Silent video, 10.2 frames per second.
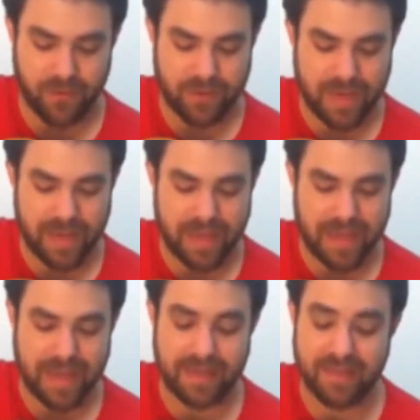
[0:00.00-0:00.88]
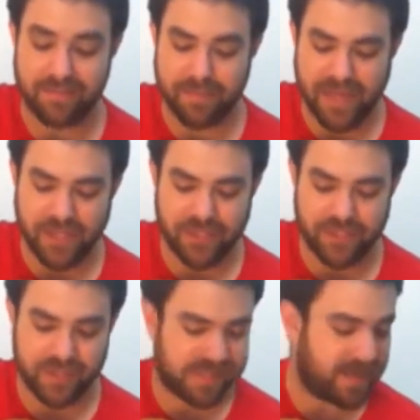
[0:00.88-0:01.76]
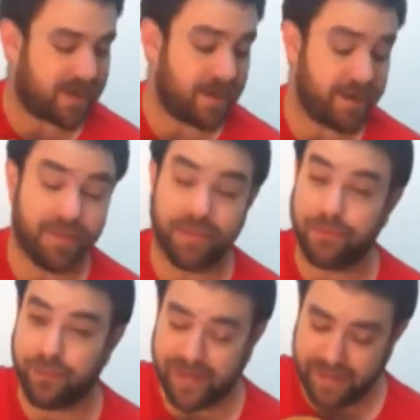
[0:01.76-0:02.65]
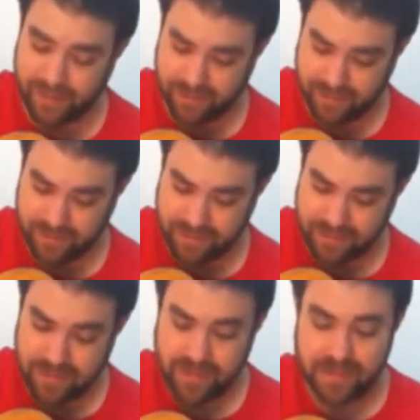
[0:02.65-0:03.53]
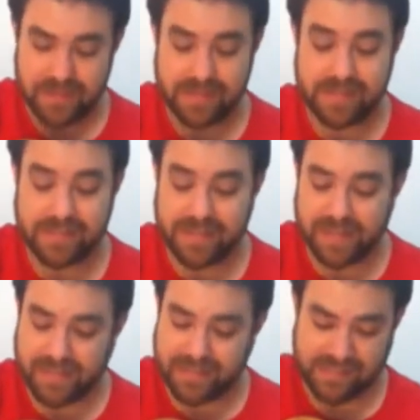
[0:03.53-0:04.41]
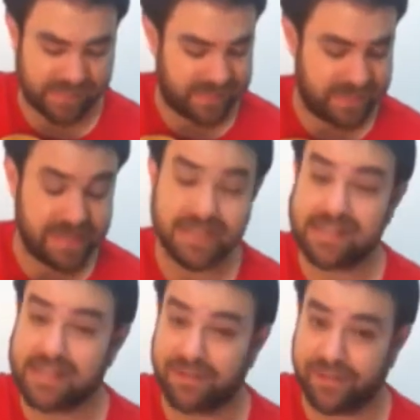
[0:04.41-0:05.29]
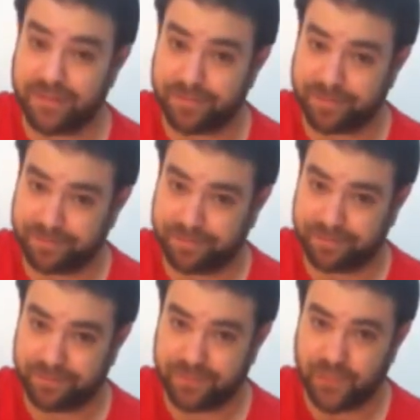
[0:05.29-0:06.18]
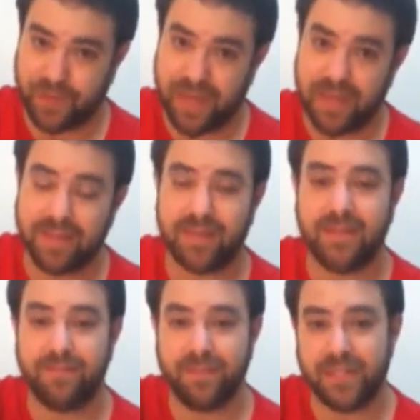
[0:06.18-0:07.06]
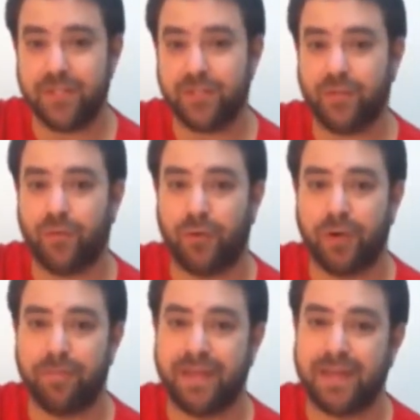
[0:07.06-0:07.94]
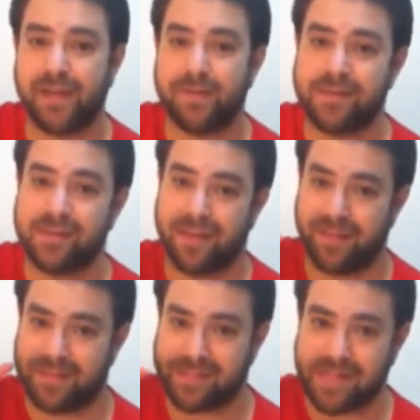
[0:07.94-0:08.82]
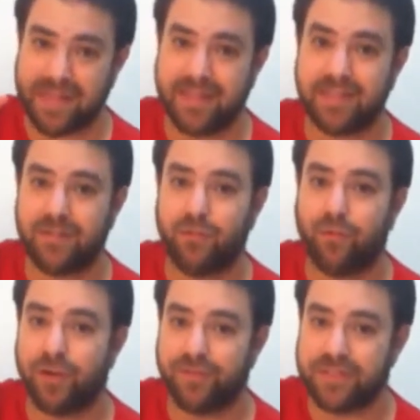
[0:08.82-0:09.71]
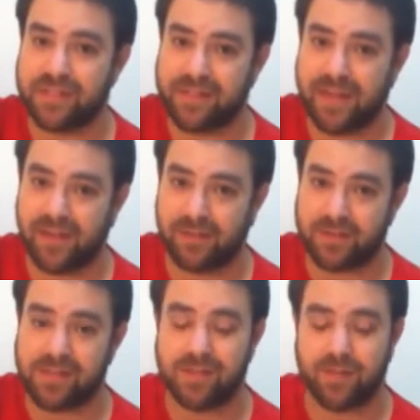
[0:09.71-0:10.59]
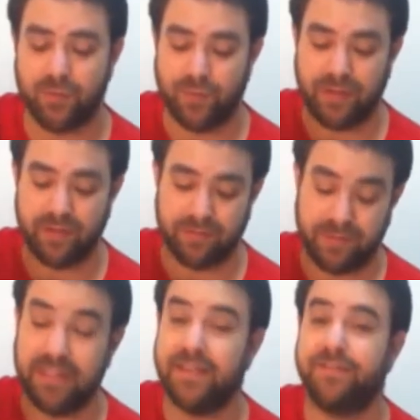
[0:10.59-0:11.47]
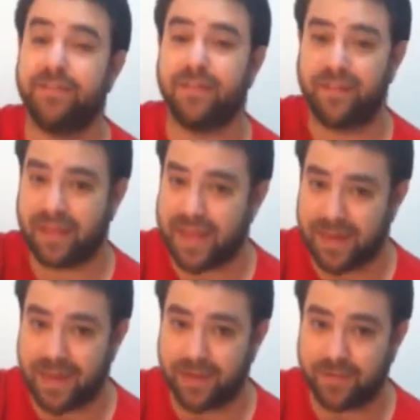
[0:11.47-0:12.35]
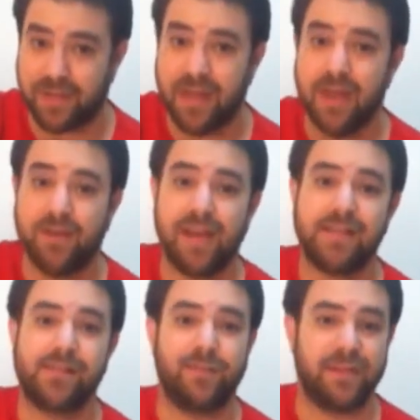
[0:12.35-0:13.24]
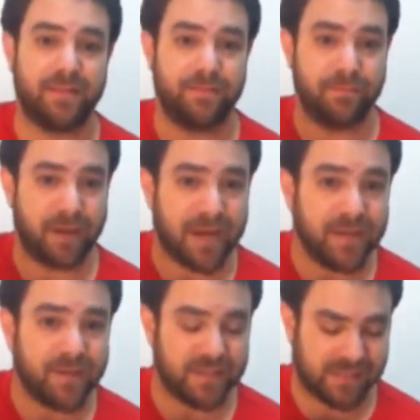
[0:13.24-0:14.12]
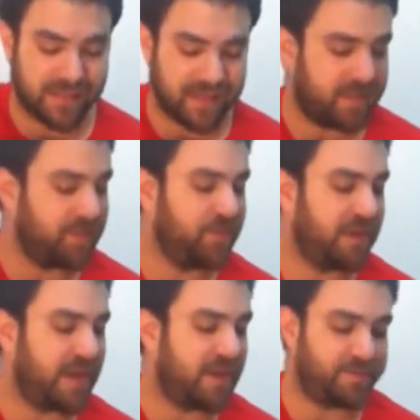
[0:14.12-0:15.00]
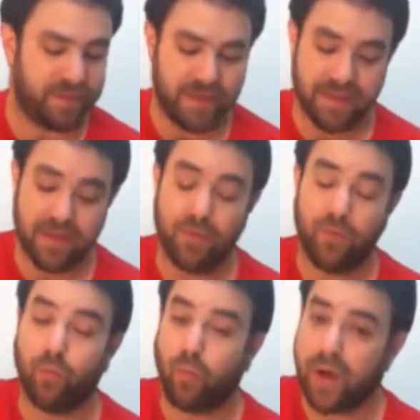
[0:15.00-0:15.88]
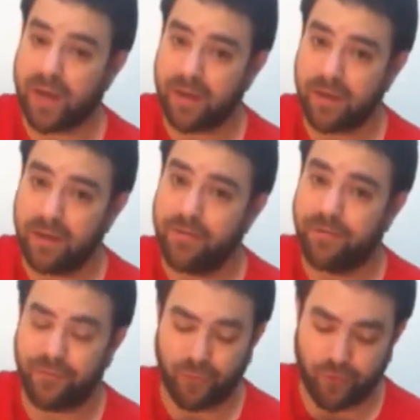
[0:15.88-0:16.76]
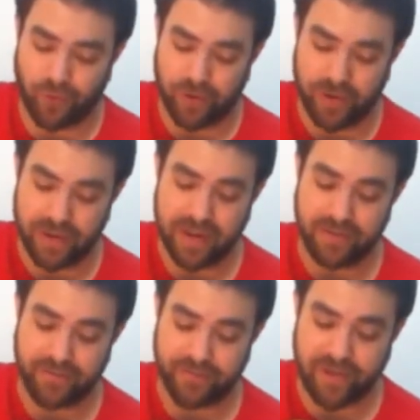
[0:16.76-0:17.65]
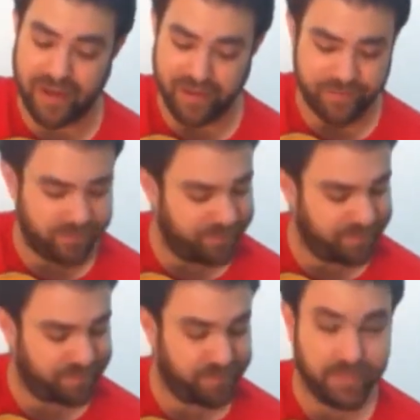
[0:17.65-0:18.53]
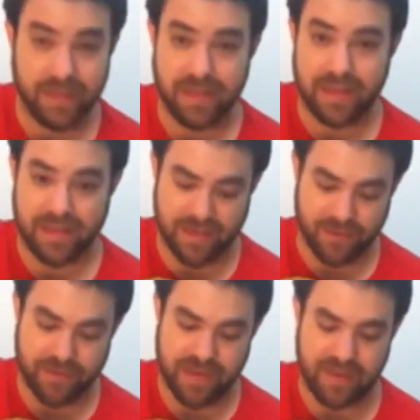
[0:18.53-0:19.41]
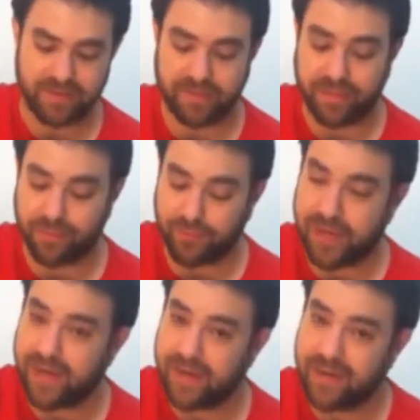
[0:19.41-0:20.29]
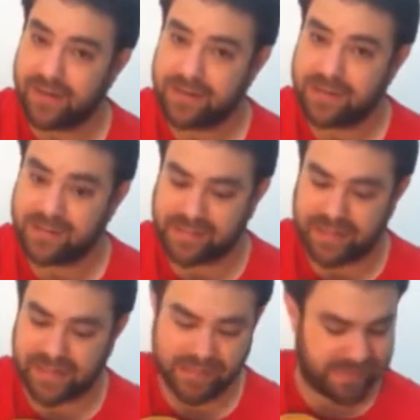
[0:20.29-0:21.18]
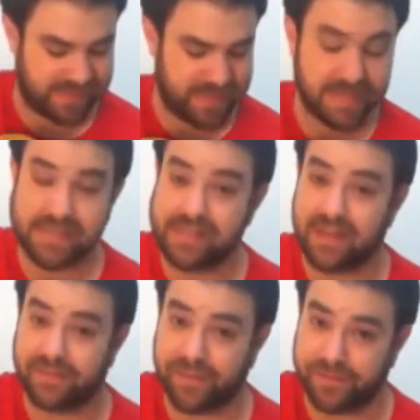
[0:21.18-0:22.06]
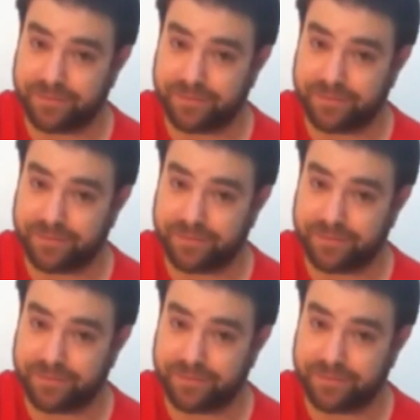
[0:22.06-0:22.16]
Okay, and the majors are 3, 6, and 7. Okay, the diminished chord becomes the 2nd chord of the scale, so we'll leave that out. Okay, so in the minor scale you have 1, 4, and 5. And you have 3, 6, and 7.